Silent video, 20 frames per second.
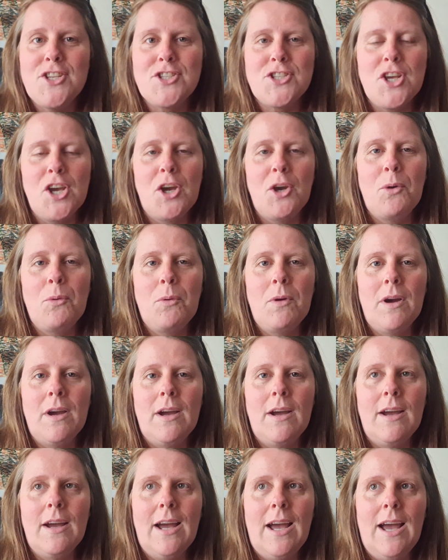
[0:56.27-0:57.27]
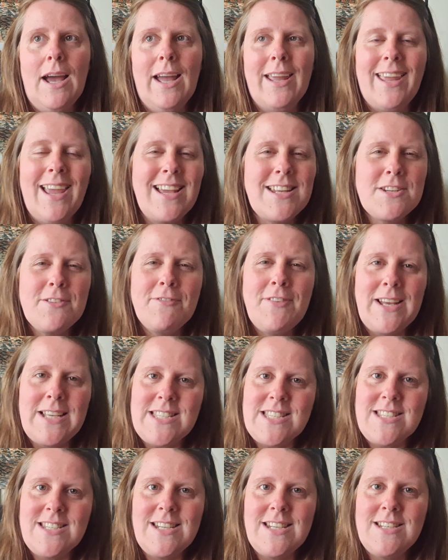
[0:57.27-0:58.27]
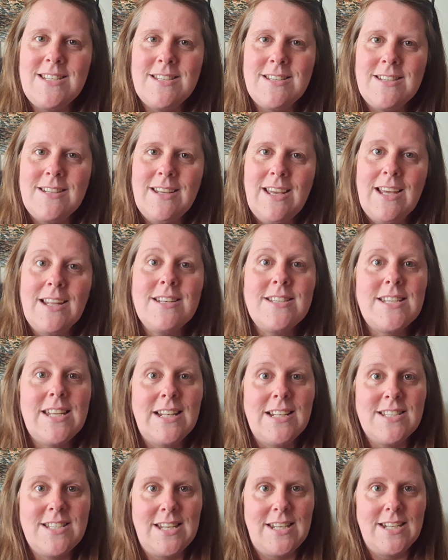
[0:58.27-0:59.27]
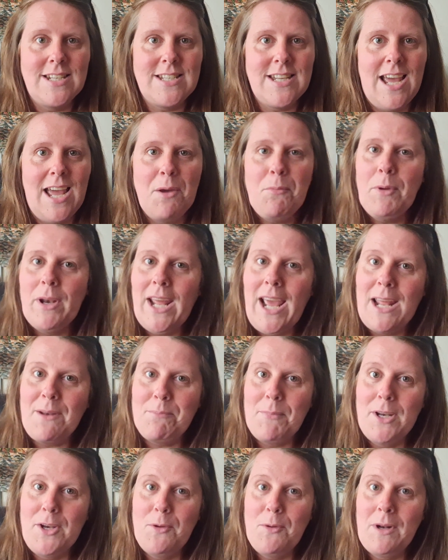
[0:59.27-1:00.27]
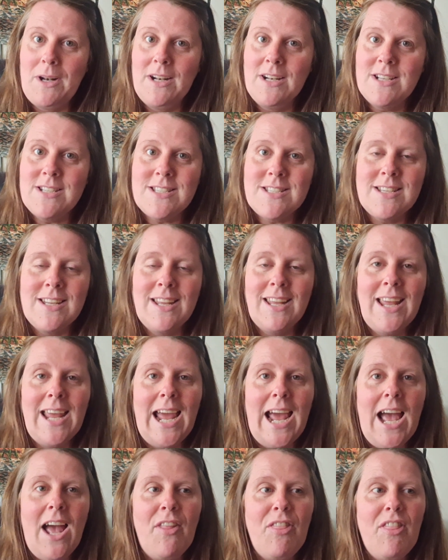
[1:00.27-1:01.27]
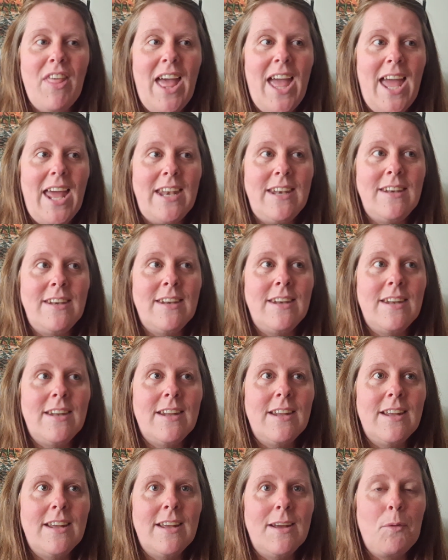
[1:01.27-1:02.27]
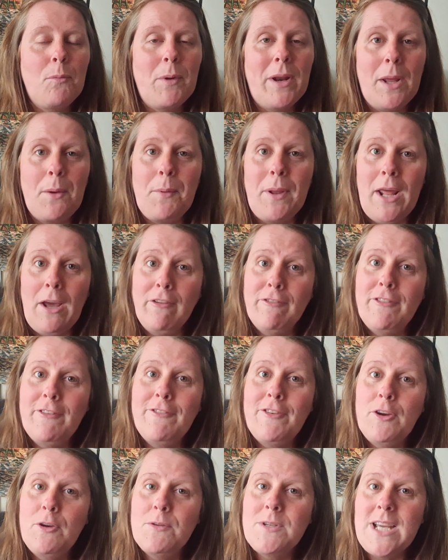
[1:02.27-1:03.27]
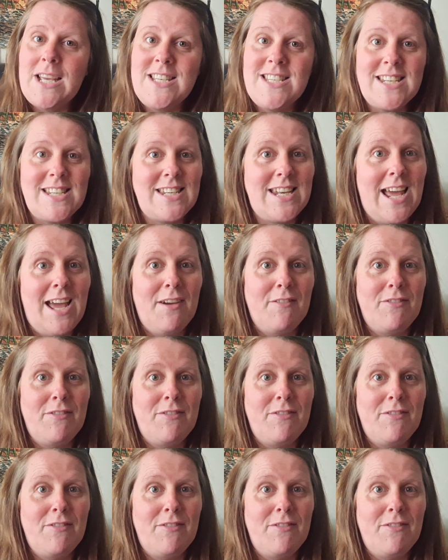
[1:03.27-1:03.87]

So I kind of fasted until dinner time when I had my noodles. And then when I went out for food, I didn't